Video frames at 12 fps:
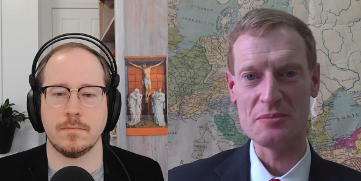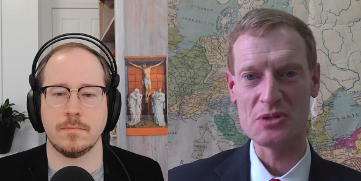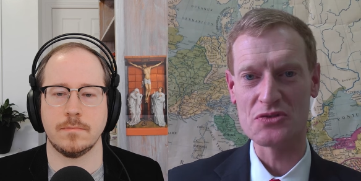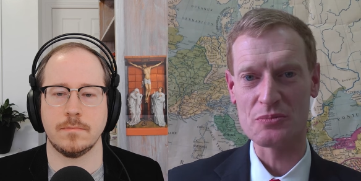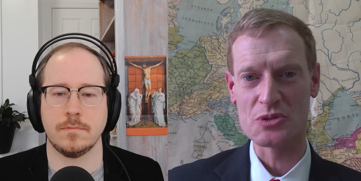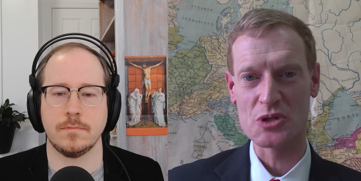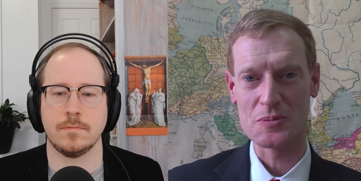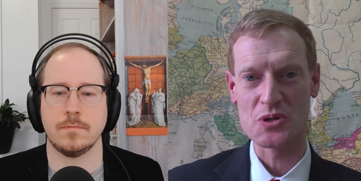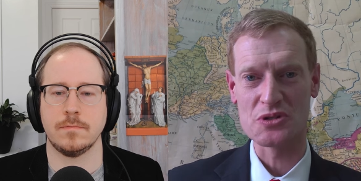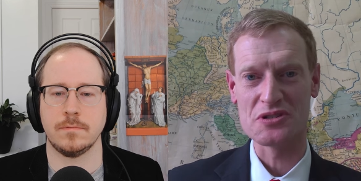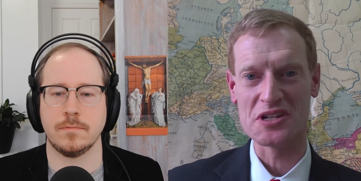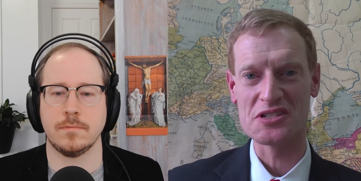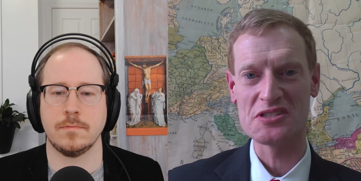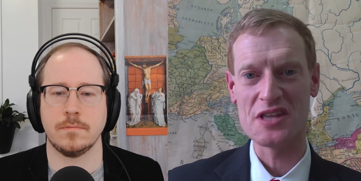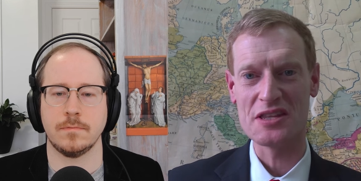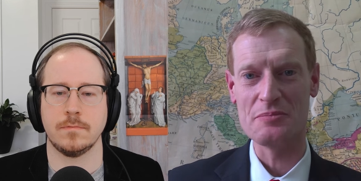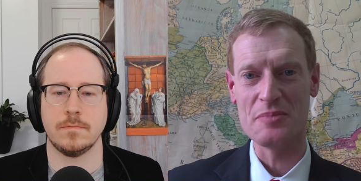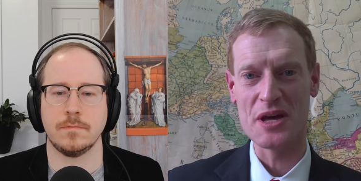Speaker 1: image from Scripture as an
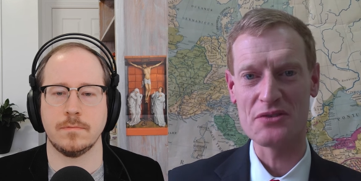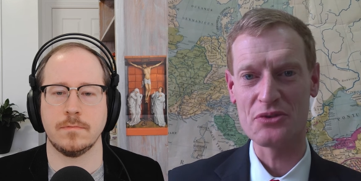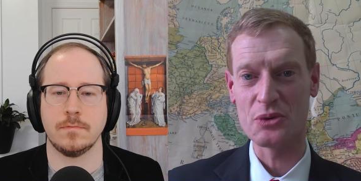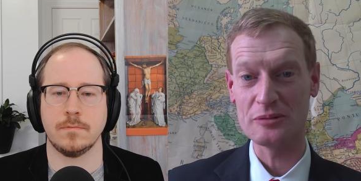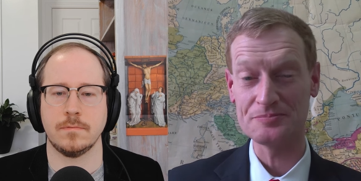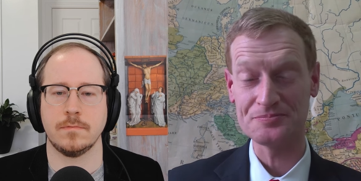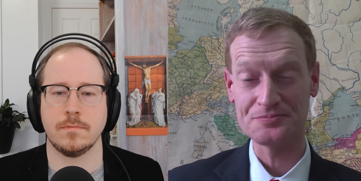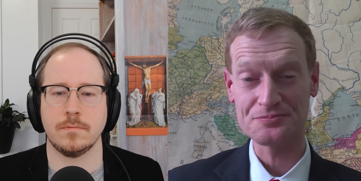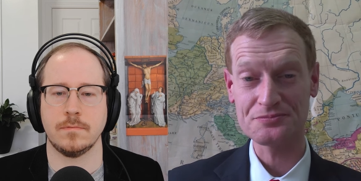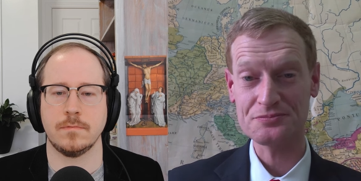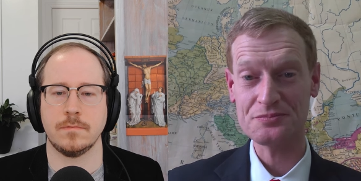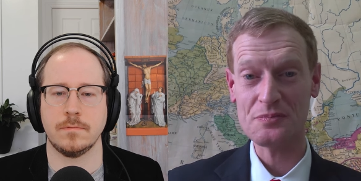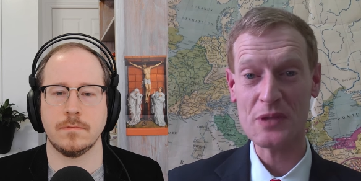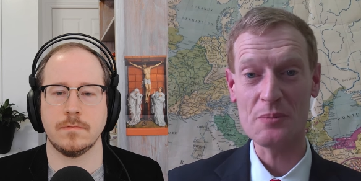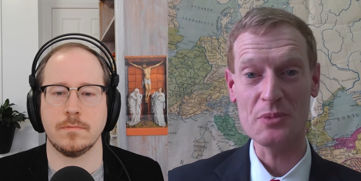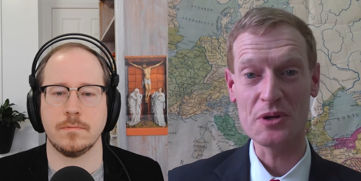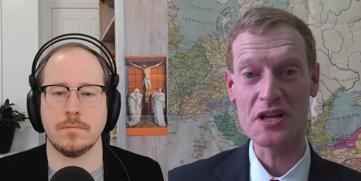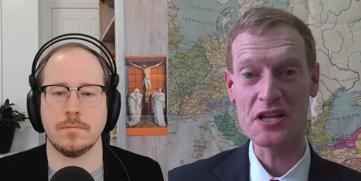extended metaphor,
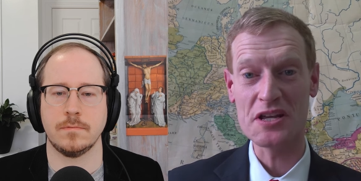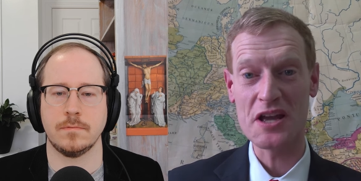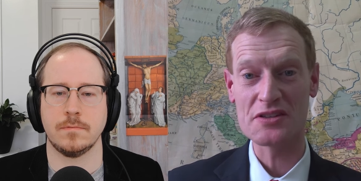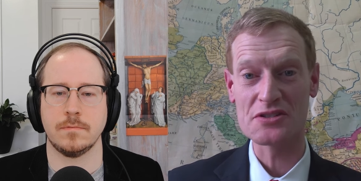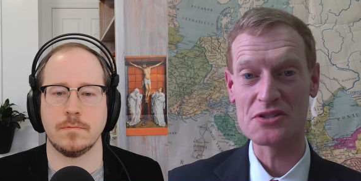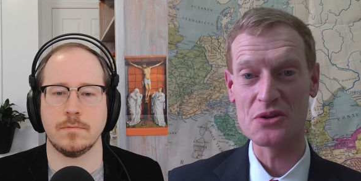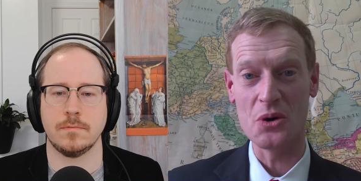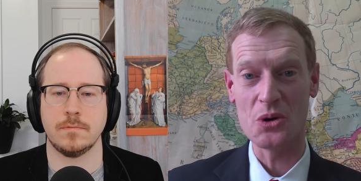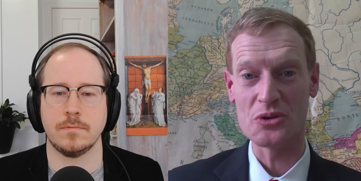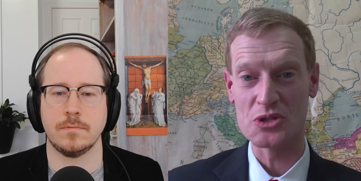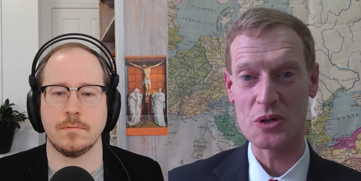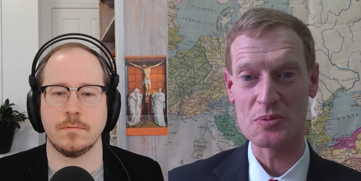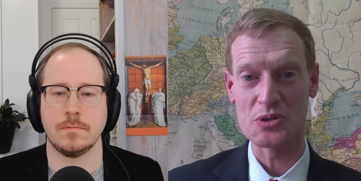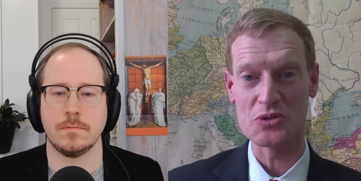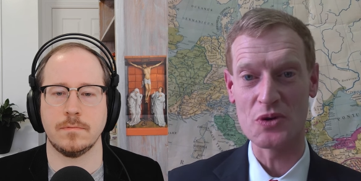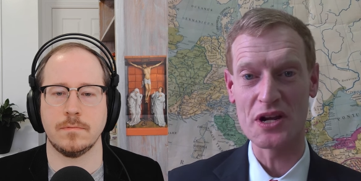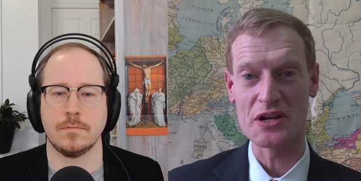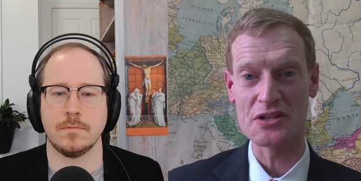but he has all the Scriptures
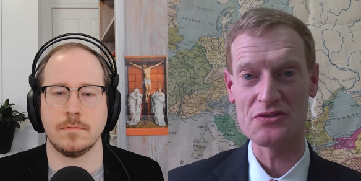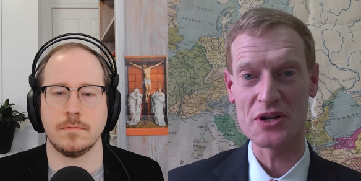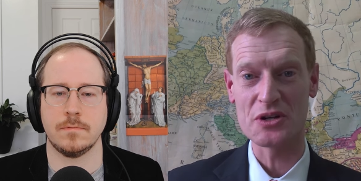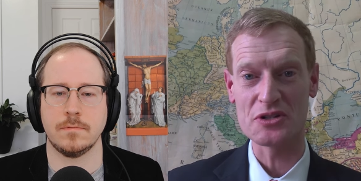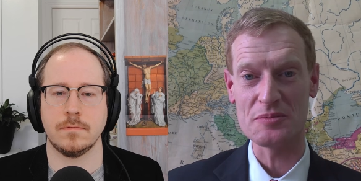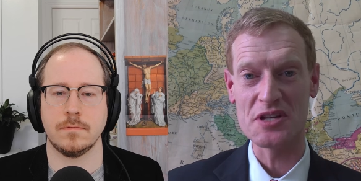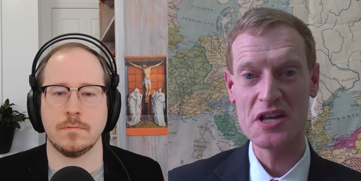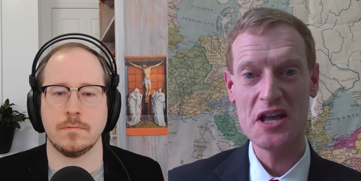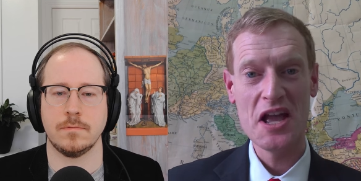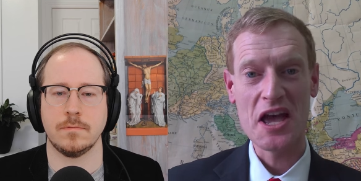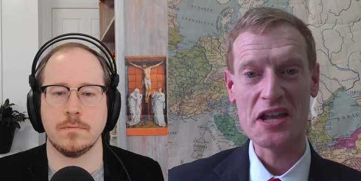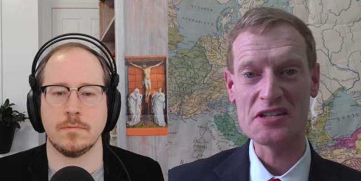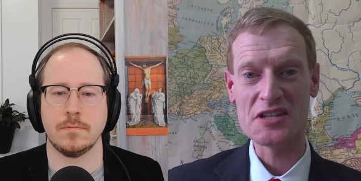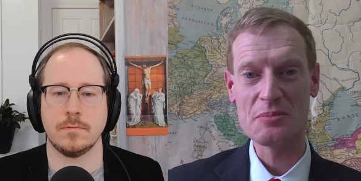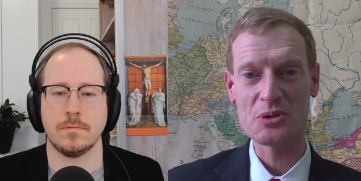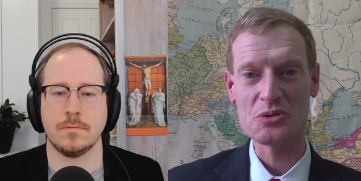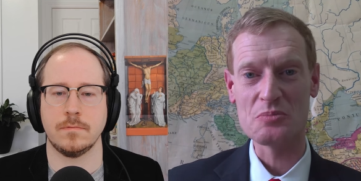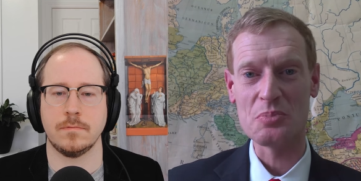right at his fingertips, and he's able
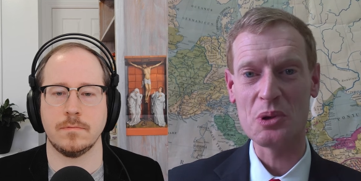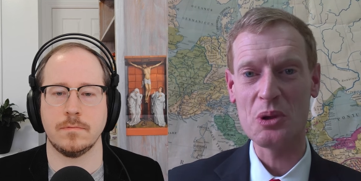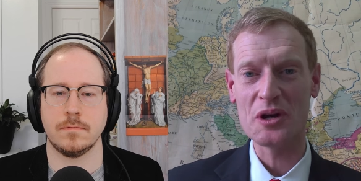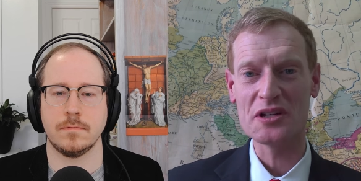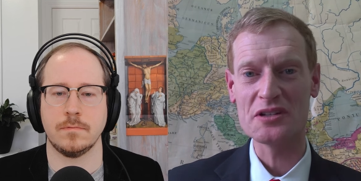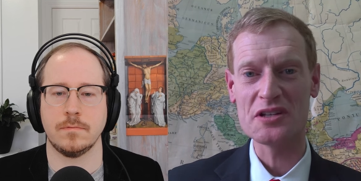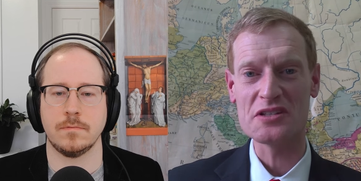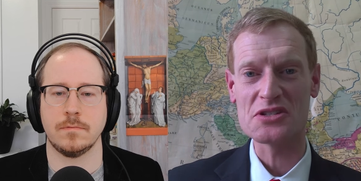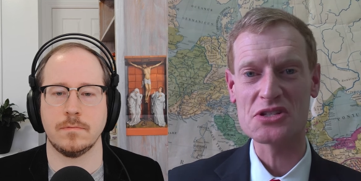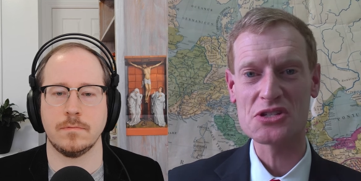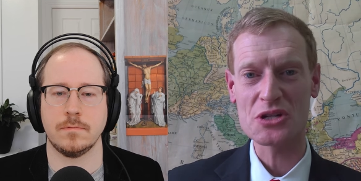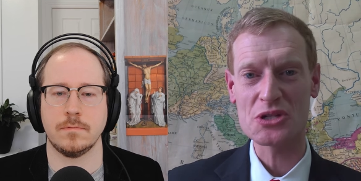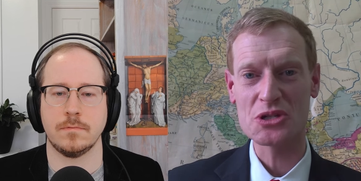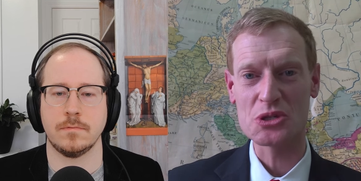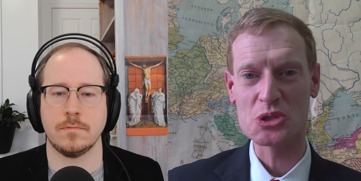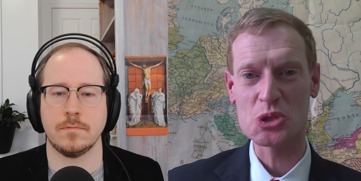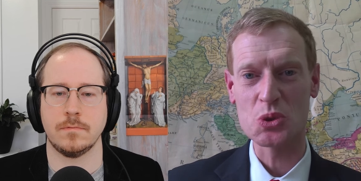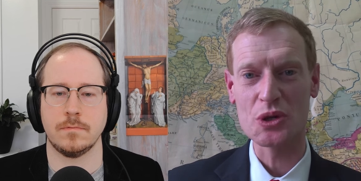to employ it in such
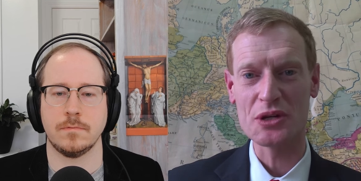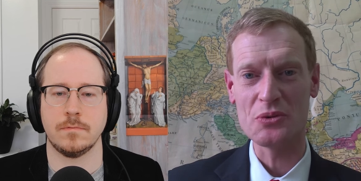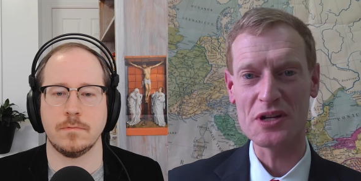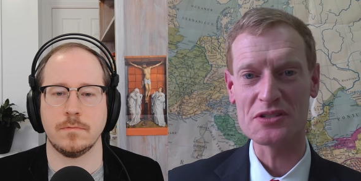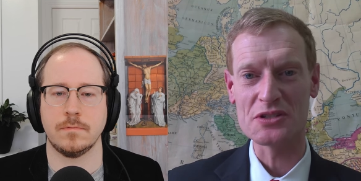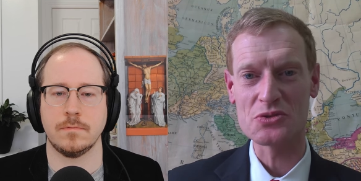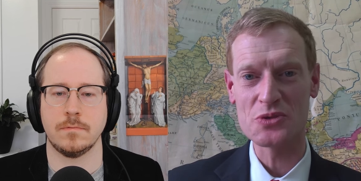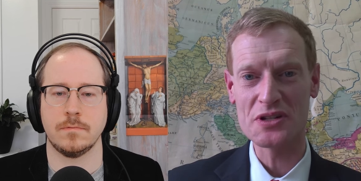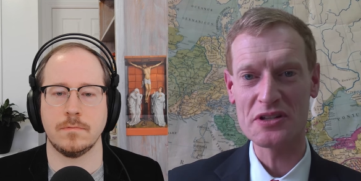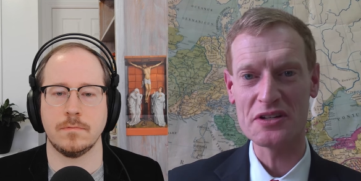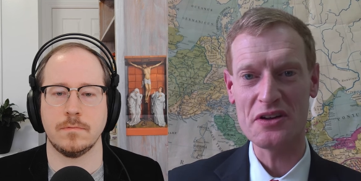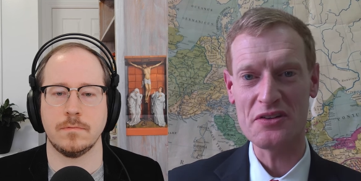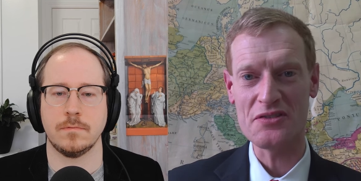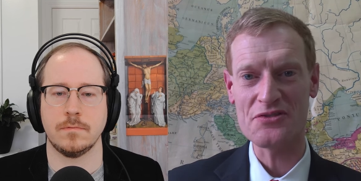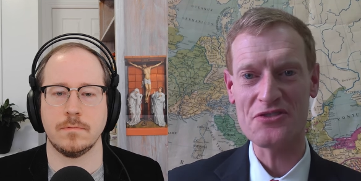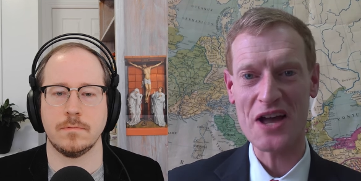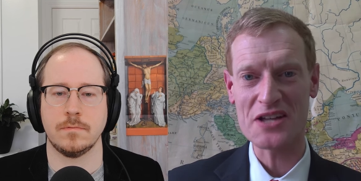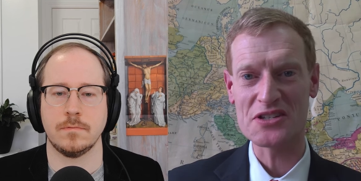adroit ways. It's really
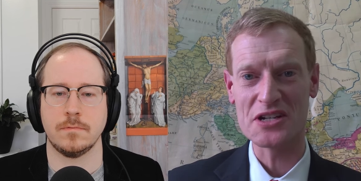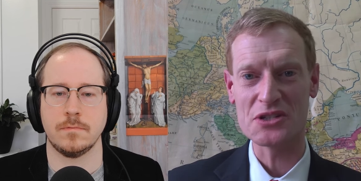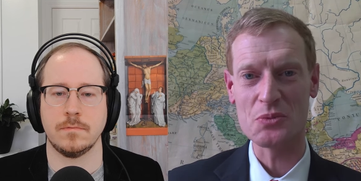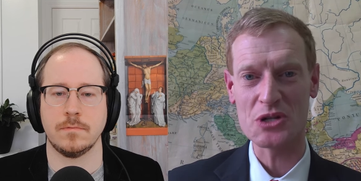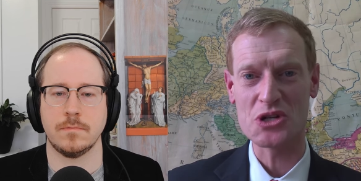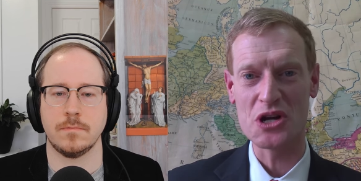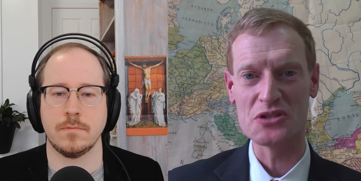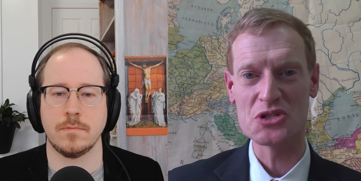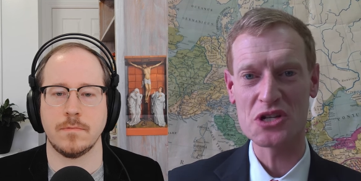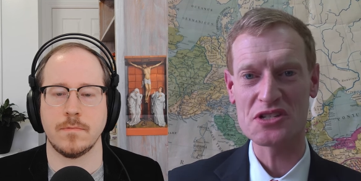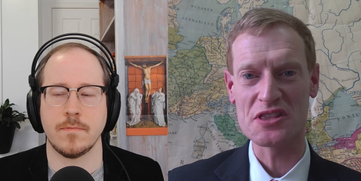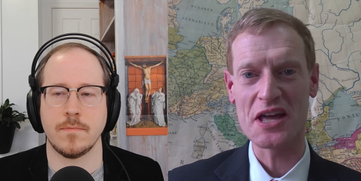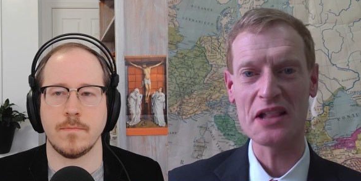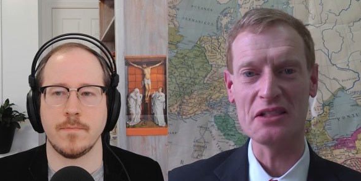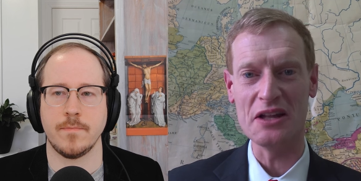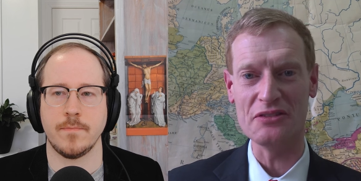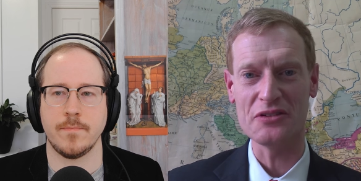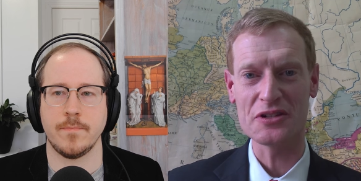fascinating to watch on just that
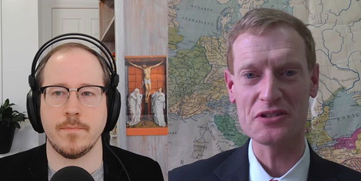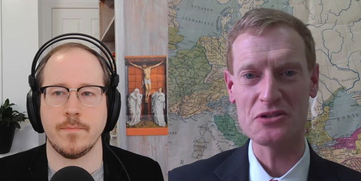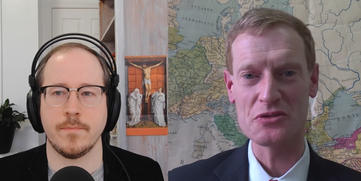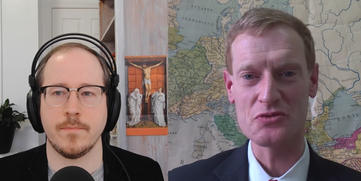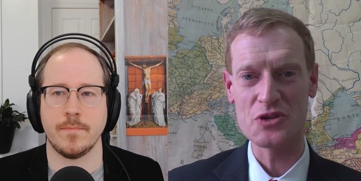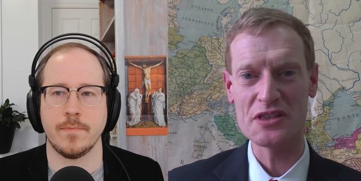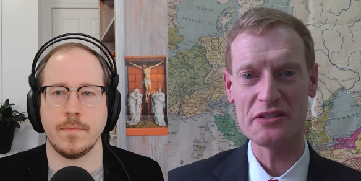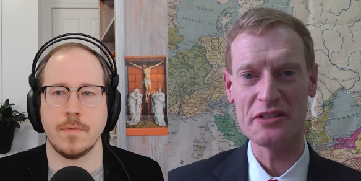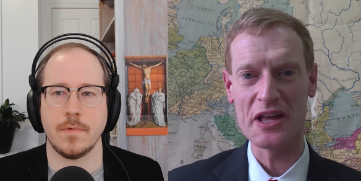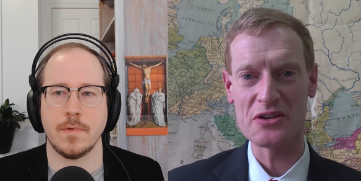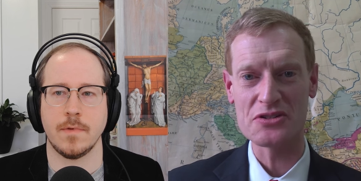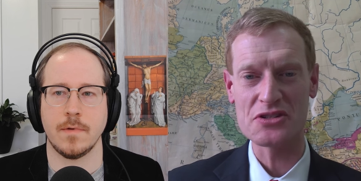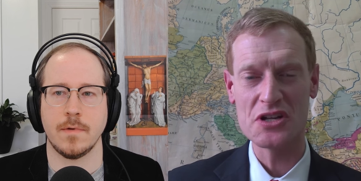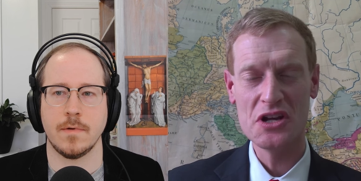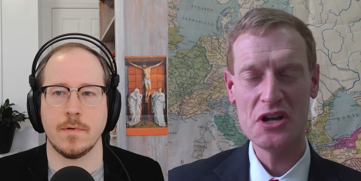level. You could read the letters